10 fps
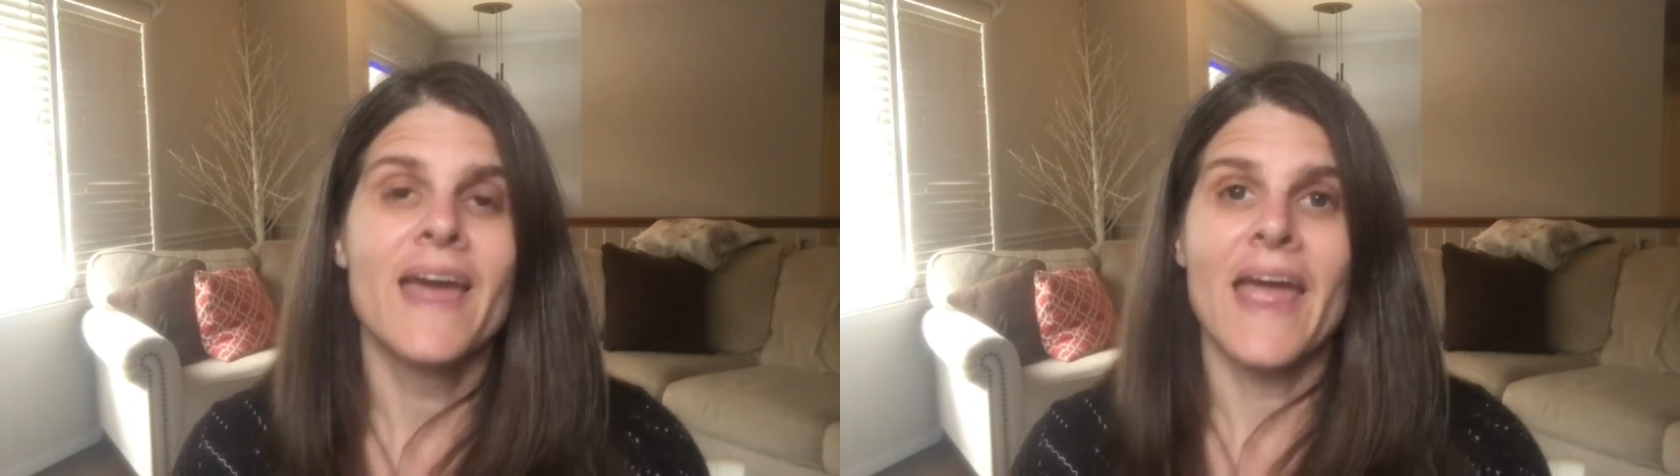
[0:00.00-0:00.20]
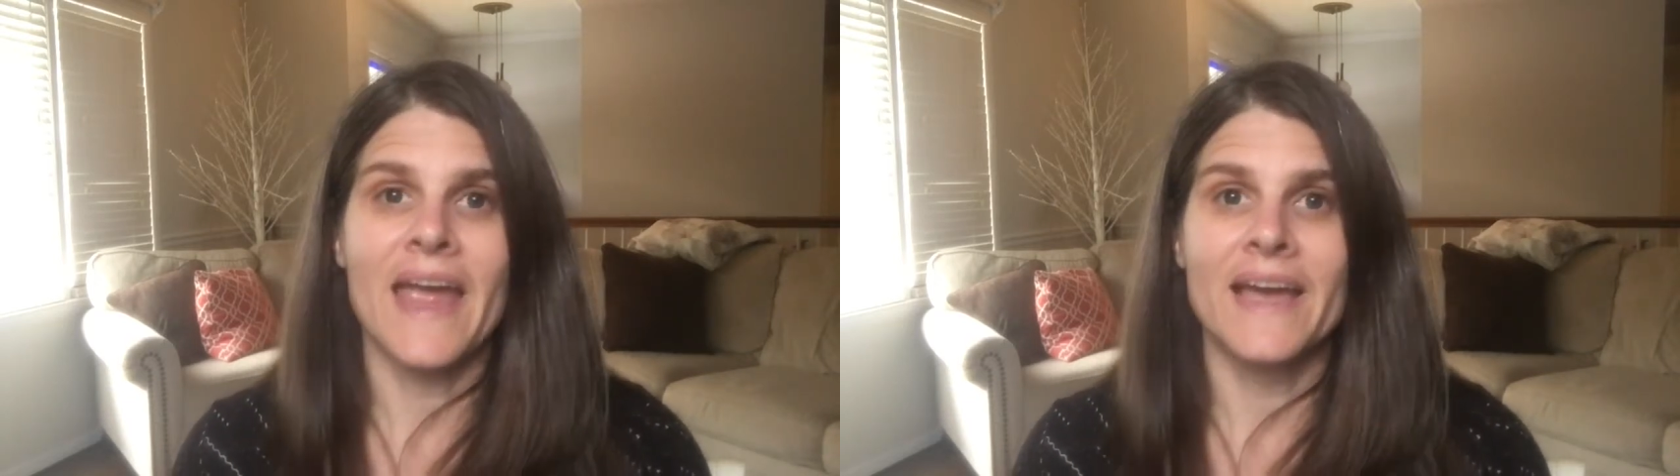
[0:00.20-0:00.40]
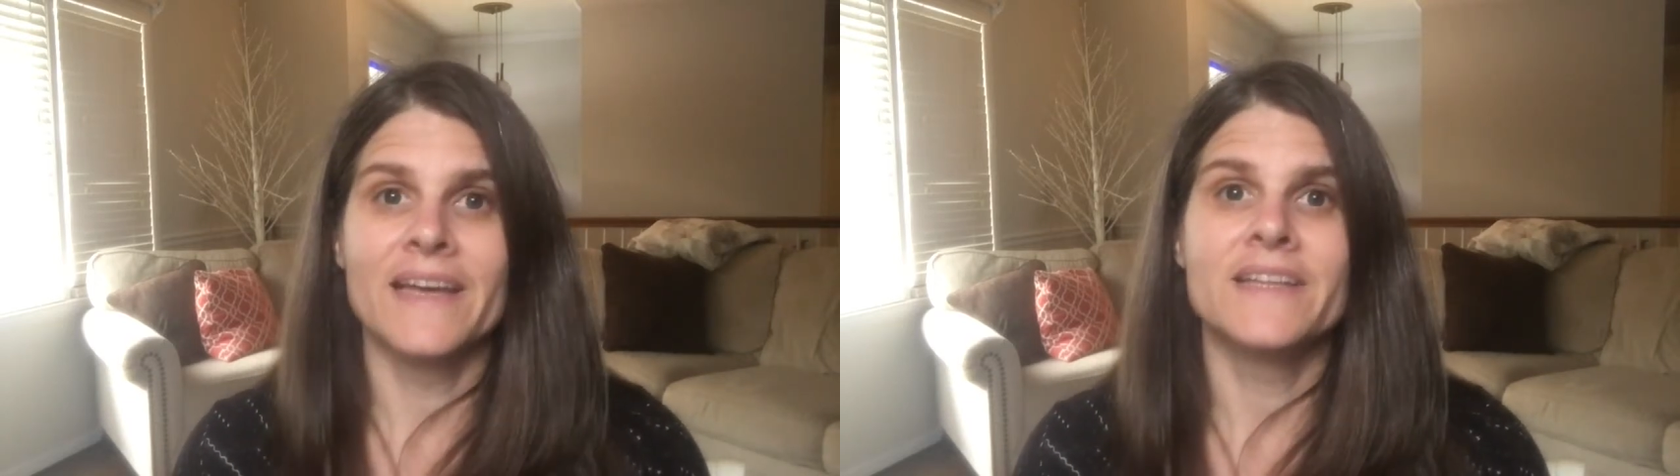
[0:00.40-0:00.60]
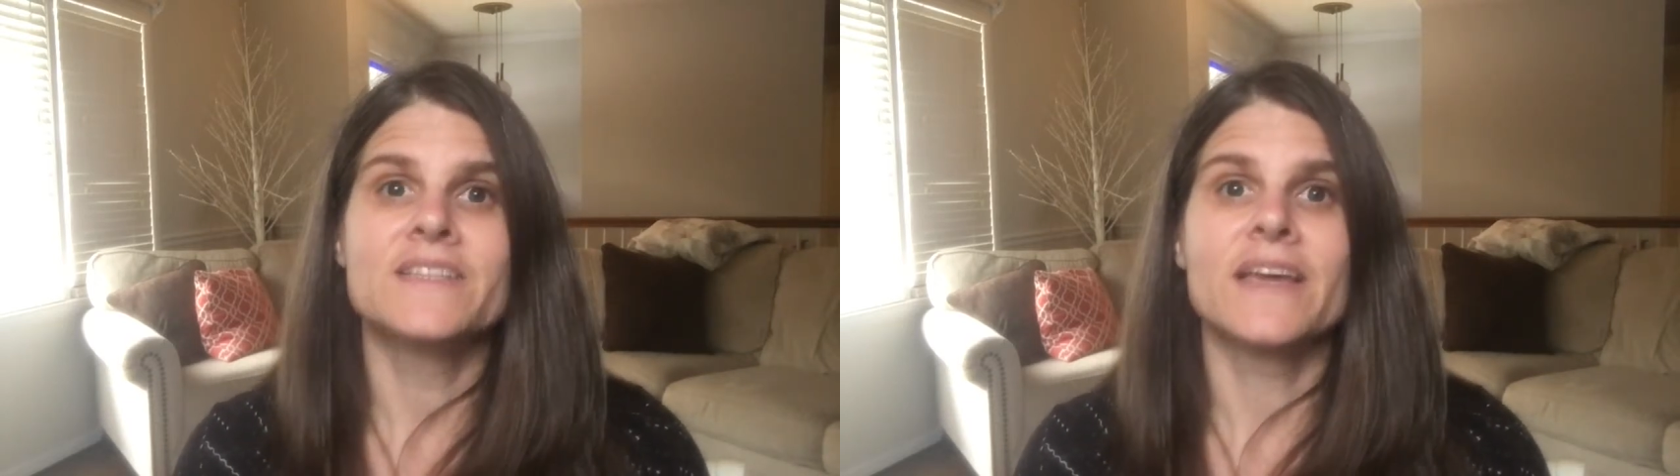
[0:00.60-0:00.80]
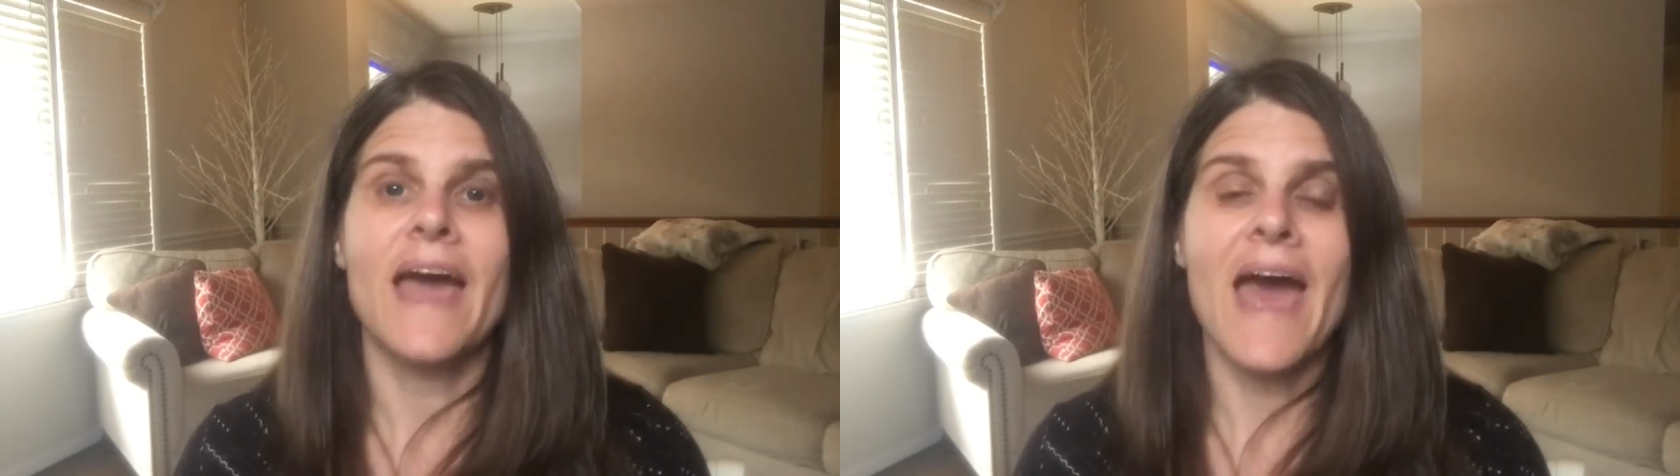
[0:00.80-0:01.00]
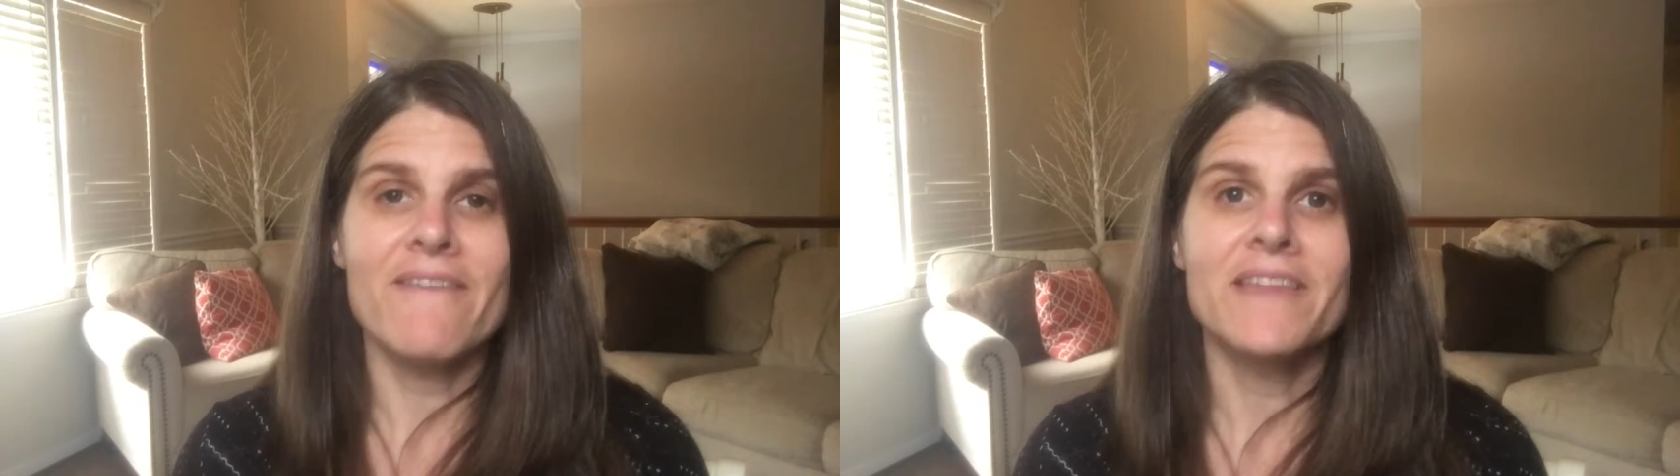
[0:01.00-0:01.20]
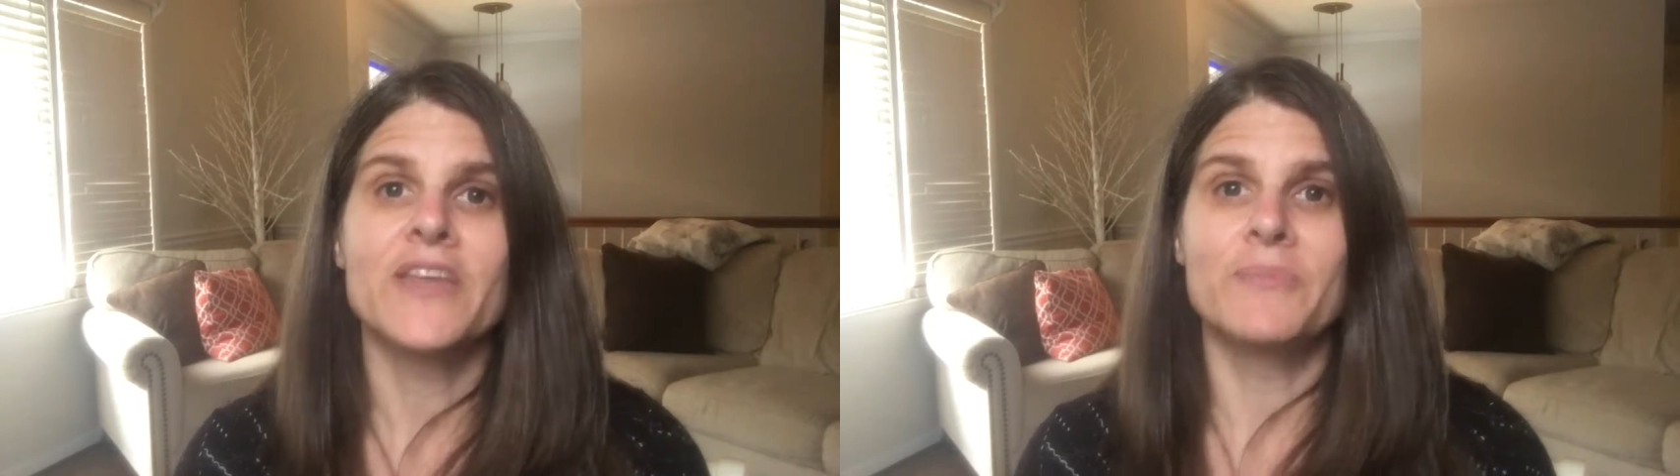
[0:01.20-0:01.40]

and having the